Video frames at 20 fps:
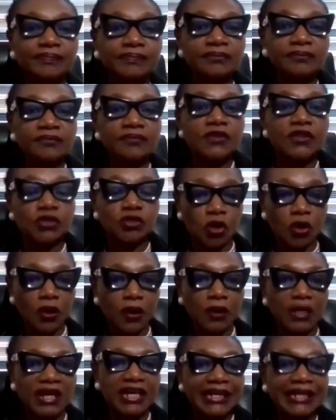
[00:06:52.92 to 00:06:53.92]
So
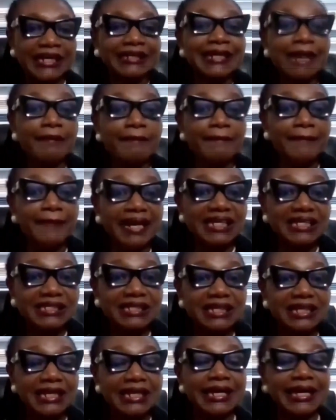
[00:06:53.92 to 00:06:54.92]
it then means
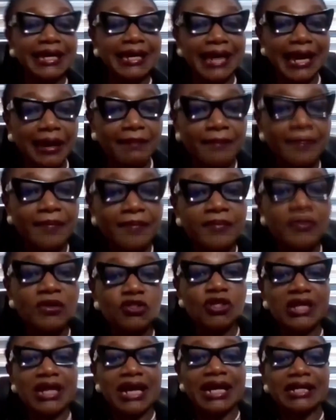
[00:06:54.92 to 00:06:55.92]
he came so
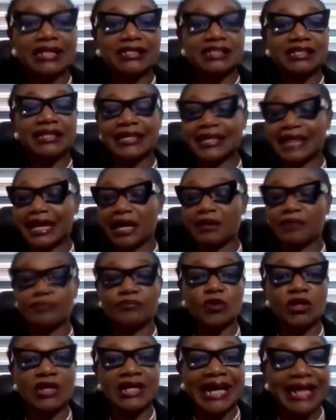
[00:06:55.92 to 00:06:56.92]
that he can
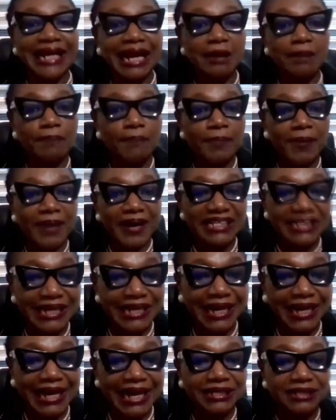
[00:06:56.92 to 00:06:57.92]
gather praise
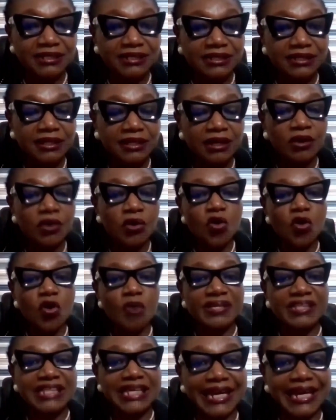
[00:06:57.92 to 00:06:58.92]
singers who will be
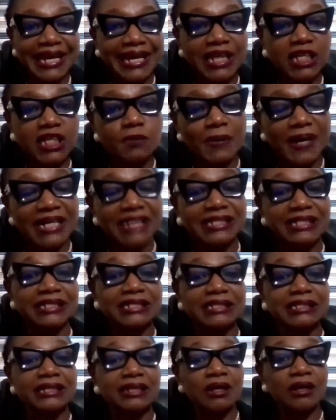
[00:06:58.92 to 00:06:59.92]
singing his praises
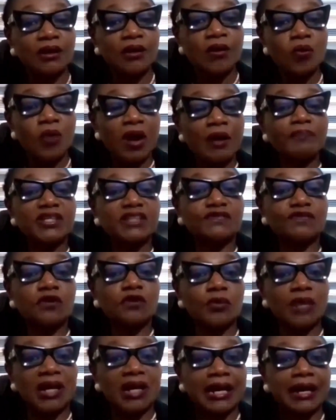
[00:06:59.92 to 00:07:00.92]
when
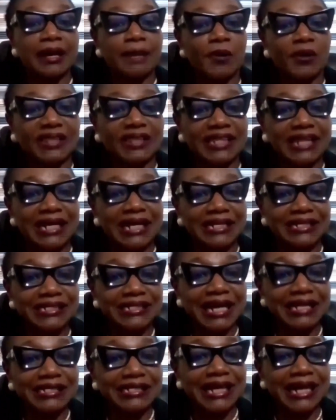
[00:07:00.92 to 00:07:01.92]
peaceful
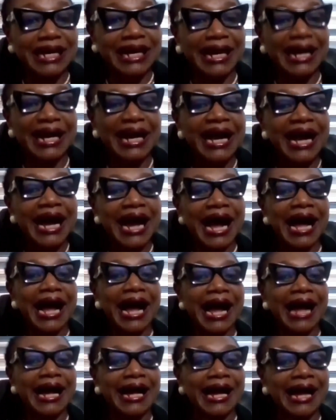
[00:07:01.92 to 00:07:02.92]
protesters
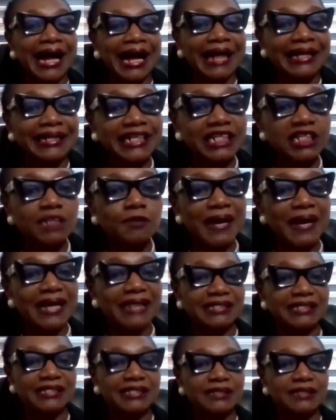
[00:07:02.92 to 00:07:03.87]
are dispersed.